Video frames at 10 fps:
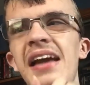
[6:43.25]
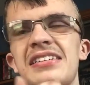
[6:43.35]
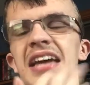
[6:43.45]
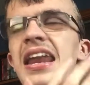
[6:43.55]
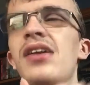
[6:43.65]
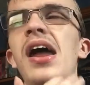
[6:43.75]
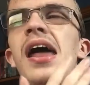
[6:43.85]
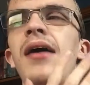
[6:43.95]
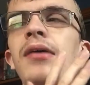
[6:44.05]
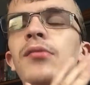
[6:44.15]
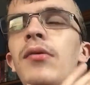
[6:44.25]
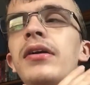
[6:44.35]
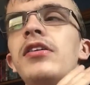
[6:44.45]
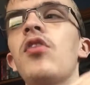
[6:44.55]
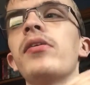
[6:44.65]
I, I, I want
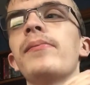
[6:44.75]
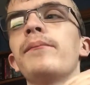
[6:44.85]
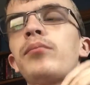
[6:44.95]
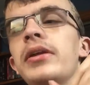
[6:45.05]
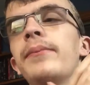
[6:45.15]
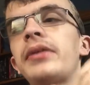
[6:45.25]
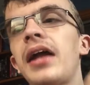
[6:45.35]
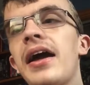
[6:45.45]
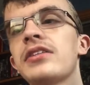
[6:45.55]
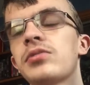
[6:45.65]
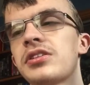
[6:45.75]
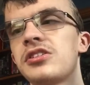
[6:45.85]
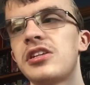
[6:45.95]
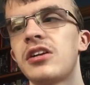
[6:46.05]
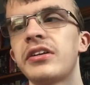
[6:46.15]
to go in pretty blind with this
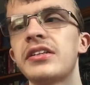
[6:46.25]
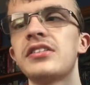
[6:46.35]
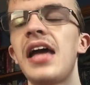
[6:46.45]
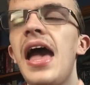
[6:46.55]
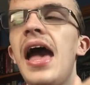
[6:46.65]
series.